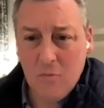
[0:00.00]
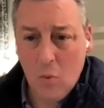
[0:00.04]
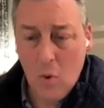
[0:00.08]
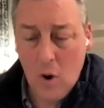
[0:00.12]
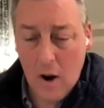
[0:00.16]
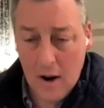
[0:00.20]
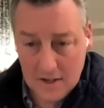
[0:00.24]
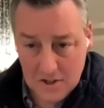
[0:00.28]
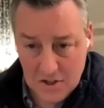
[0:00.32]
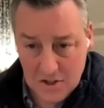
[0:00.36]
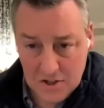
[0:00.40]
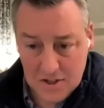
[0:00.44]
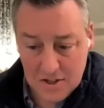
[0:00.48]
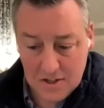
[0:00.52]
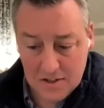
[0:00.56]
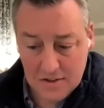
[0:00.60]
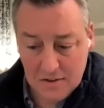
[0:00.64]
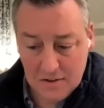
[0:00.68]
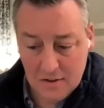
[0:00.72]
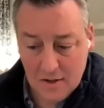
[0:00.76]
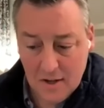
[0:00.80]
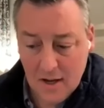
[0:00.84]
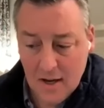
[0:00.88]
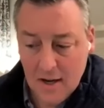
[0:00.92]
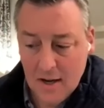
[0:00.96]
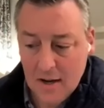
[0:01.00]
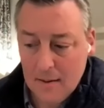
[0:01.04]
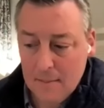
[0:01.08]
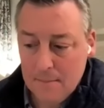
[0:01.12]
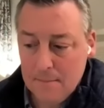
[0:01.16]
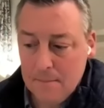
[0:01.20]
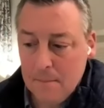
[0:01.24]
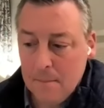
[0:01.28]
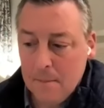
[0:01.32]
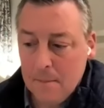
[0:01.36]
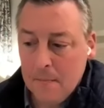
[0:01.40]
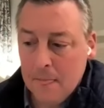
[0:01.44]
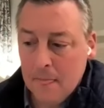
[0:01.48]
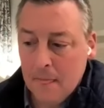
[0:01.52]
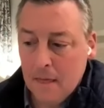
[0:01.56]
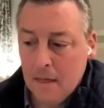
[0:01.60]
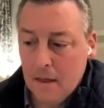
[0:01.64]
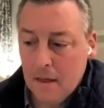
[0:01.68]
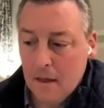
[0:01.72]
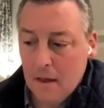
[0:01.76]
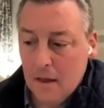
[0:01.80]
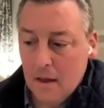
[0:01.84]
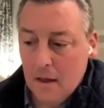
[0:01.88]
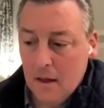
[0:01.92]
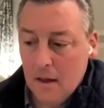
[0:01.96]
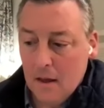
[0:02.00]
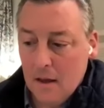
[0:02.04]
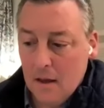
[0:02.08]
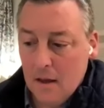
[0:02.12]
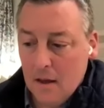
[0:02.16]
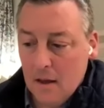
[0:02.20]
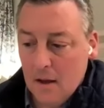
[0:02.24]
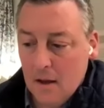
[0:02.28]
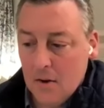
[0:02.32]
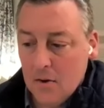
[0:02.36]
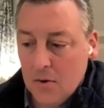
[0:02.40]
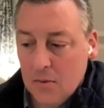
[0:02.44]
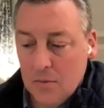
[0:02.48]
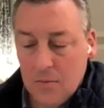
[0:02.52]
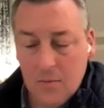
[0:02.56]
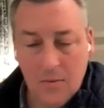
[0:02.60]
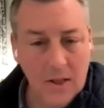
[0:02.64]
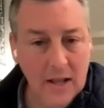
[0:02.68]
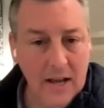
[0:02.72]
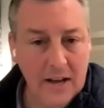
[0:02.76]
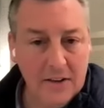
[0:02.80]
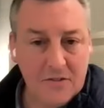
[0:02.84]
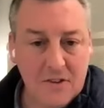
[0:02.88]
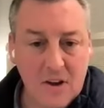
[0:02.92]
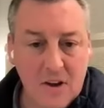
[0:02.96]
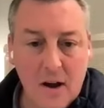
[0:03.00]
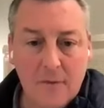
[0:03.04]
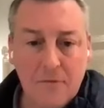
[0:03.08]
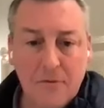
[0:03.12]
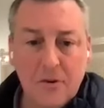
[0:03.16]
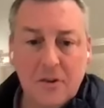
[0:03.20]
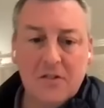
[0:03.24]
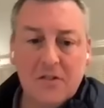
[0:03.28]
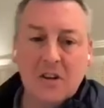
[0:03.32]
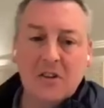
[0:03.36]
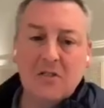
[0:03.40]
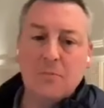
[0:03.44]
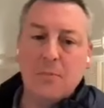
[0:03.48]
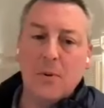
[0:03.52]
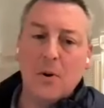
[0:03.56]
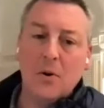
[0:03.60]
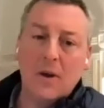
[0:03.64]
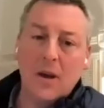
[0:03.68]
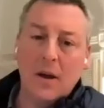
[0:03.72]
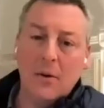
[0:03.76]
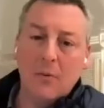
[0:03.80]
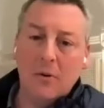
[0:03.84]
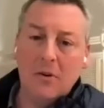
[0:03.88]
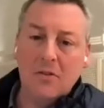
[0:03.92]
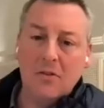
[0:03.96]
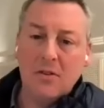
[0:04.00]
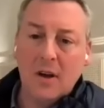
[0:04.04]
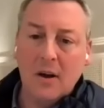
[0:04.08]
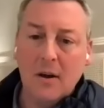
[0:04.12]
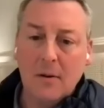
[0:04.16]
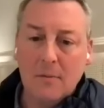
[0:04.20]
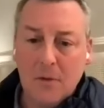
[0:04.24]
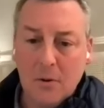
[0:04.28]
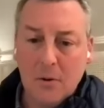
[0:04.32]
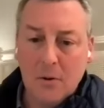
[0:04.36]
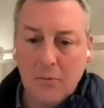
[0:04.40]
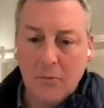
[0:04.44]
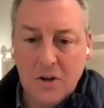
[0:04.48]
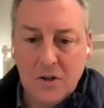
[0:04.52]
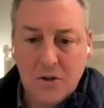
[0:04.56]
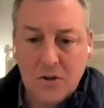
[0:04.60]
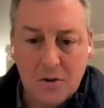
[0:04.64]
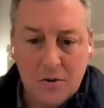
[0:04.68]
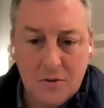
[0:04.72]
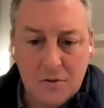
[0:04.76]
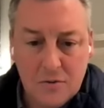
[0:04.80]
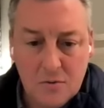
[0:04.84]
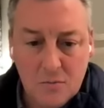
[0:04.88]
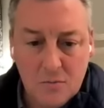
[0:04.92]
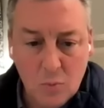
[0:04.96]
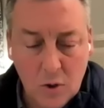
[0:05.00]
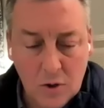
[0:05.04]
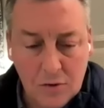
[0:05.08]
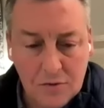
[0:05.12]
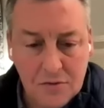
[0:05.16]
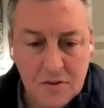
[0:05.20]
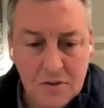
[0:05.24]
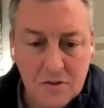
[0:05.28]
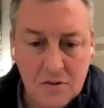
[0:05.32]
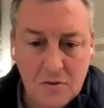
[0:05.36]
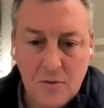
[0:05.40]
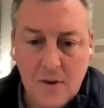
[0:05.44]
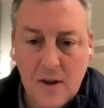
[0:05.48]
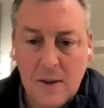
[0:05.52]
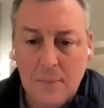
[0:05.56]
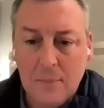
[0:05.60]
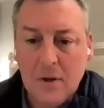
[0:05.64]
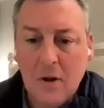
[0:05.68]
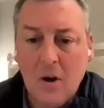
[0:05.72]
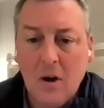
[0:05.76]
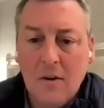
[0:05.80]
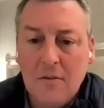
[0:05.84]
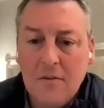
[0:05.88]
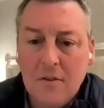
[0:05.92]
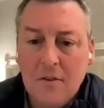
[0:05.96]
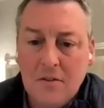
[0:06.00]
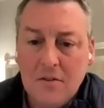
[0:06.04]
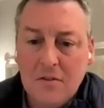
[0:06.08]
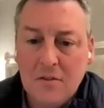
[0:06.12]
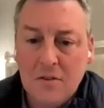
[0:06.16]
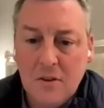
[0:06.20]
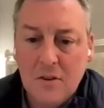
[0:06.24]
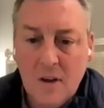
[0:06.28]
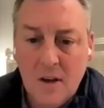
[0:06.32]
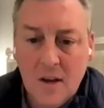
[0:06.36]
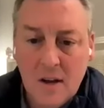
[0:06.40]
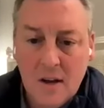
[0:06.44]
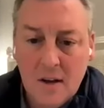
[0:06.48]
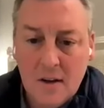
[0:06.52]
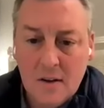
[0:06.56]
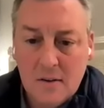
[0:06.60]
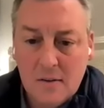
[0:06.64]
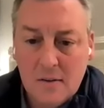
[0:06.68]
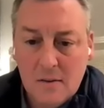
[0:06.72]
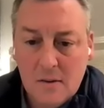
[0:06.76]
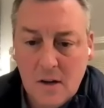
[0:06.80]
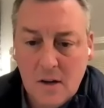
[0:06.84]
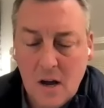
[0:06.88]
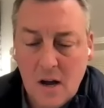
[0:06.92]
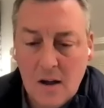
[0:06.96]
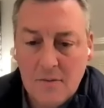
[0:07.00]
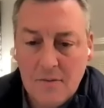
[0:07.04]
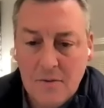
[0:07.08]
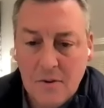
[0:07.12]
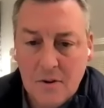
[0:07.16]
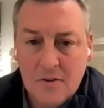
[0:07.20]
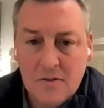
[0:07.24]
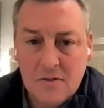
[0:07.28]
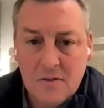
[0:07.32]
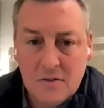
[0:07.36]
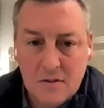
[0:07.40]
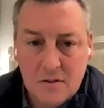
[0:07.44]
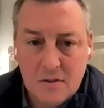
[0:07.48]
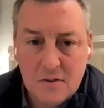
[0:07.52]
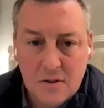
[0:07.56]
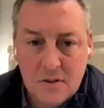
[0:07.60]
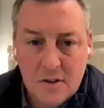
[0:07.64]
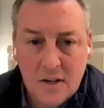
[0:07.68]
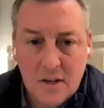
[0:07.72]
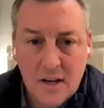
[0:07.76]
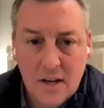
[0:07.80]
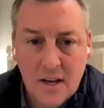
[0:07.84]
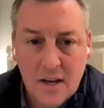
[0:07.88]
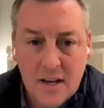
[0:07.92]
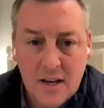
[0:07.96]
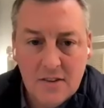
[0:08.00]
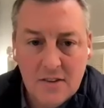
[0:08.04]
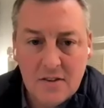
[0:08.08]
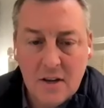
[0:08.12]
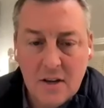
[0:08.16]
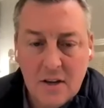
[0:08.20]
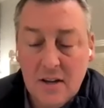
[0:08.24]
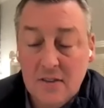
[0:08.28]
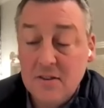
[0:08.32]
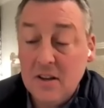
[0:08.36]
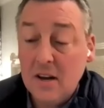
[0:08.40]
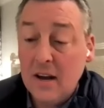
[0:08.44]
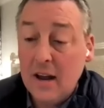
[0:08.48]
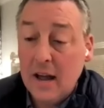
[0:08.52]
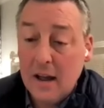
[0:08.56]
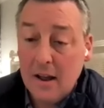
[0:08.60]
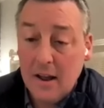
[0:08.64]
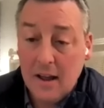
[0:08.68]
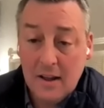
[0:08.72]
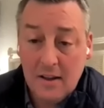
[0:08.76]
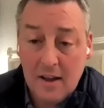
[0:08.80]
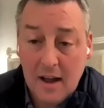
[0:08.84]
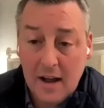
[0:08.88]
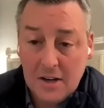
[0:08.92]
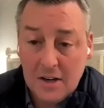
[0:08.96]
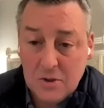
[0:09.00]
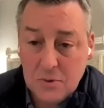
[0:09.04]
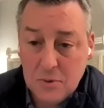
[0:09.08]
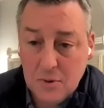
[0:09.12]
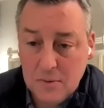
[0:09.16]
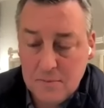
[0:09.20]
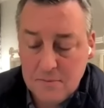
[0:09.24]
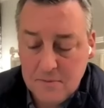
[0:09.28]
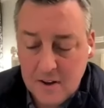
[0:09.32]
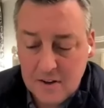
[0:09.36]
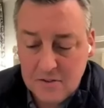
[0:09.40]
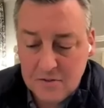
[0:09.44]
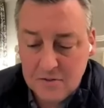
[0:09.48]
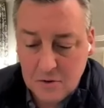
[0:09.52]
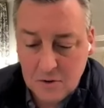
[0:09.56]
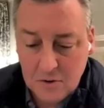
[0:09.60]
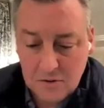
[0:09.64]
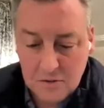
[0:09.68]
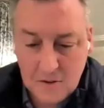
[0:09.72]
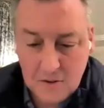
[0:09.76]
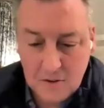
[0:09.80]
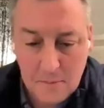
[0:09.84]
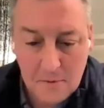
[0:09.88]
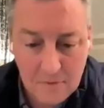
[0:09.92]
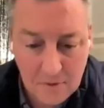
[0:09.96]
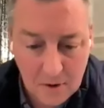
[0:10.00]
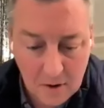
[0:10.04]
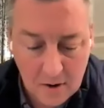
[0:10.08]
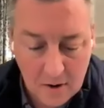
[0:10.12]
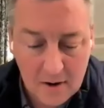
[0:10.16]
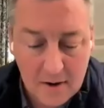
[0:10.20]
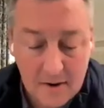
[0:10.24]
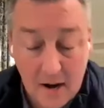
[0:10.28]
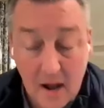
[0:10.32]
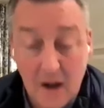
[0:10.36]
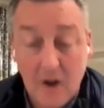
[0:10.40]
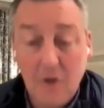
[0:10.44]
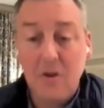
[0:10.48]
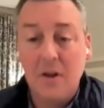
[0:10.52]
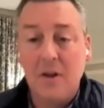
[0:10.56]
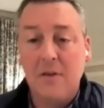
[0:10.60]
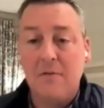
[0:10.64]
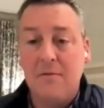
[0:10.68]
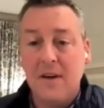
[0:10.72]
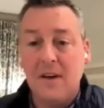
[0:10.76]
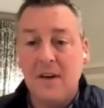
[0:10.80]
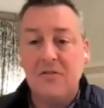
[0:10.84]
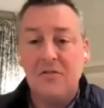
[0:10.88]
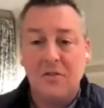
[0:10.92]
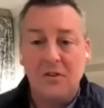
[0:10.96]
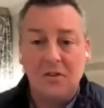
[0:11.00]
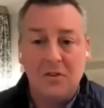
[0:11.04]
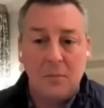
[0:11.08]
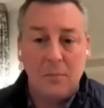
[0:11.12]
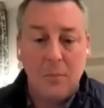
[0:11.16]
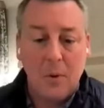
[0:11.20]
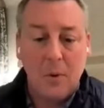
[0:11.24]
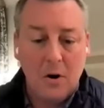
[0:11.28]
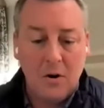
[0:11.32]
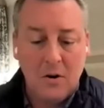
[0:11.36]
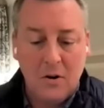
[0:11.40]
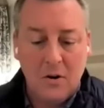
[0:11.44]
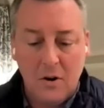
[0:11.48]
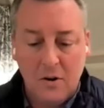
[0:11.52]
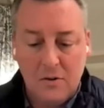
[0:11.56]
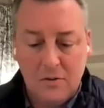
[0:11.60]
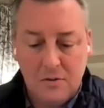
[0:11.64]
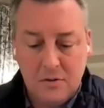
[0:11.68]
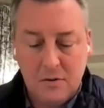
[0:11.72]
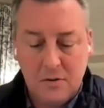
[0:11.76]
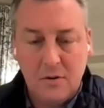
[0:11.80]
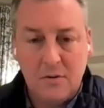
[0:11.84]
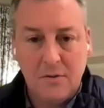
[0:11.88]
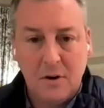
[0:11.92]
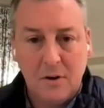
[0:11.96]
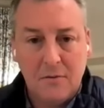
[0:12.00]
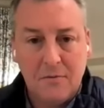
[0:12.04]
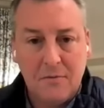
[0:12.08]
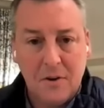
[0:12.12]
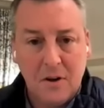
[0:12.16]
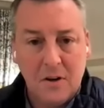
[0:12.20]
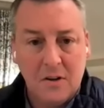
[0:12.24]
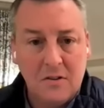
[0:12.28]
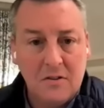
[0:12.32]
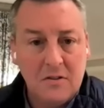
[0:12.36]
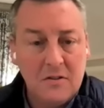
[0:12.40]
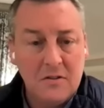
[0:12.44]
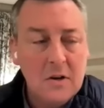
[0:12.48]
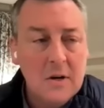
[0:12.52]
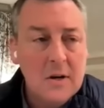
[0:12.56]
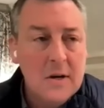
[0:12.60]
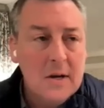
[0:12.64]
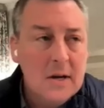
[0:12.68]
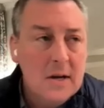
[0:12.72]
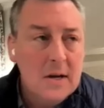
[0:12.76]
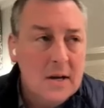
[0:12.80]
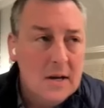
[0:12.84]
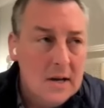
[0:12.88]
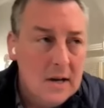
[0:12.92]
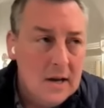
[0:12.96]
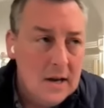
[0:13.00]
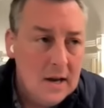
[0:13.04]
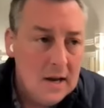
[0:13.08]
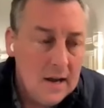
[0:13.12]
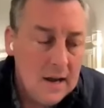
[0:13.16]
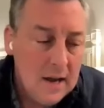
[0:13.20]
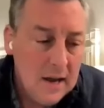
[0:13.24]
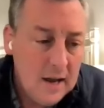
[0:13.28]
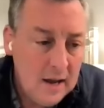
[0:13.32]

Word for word: I've watched it. Um, last conference I spoke at was uh, the Richard Wilson's Family Office. Oh uh, yes, conference. Yep. He's okay. a, he's an actual investor in some of our not only investor he's a partner on two of our funds, mm-hmm.